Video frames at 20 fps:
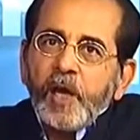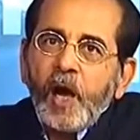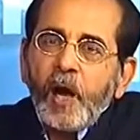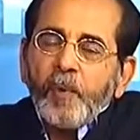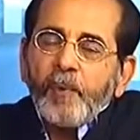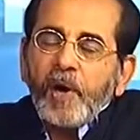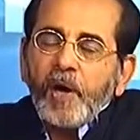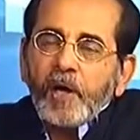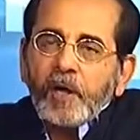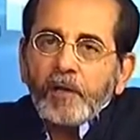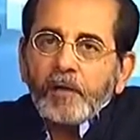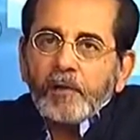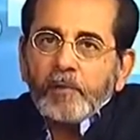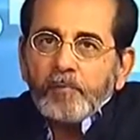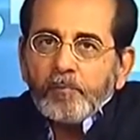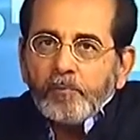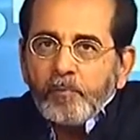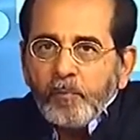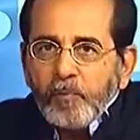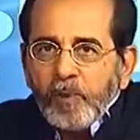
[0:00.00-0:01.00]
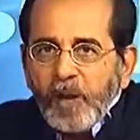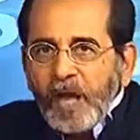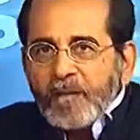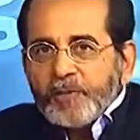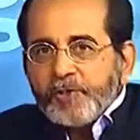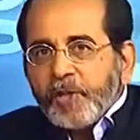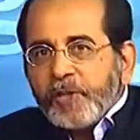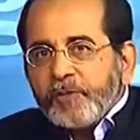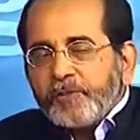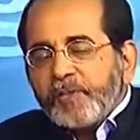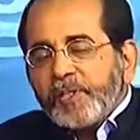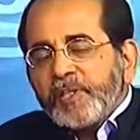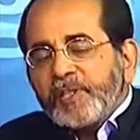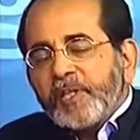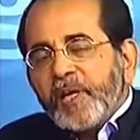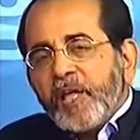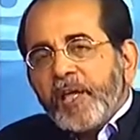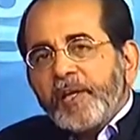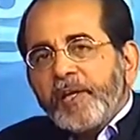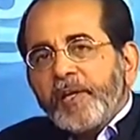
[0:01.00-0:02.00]
among large
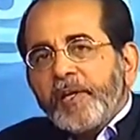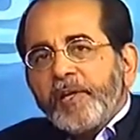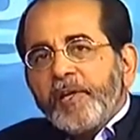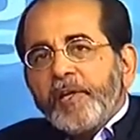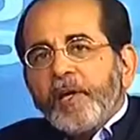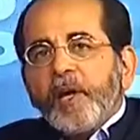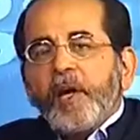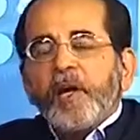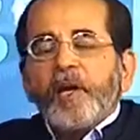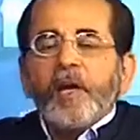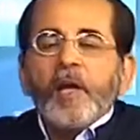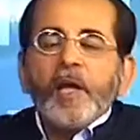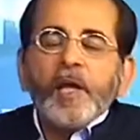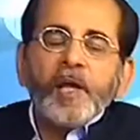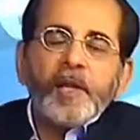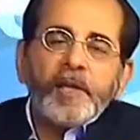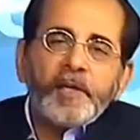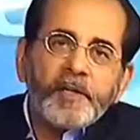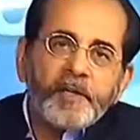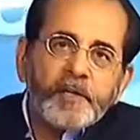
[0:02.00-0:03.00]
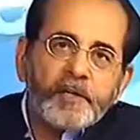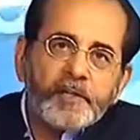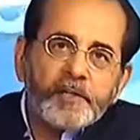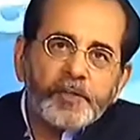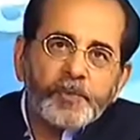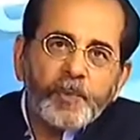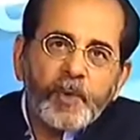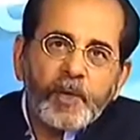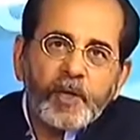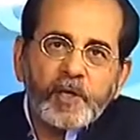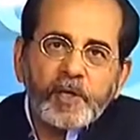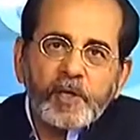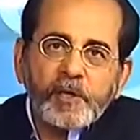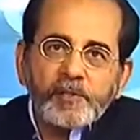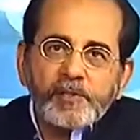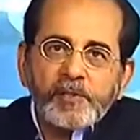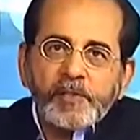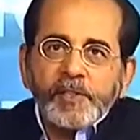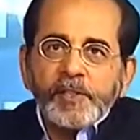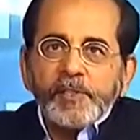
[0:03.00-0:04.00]
countries like India and smaller
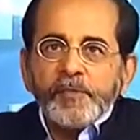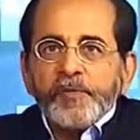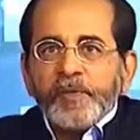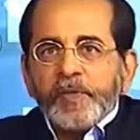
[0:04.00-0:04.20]
countries,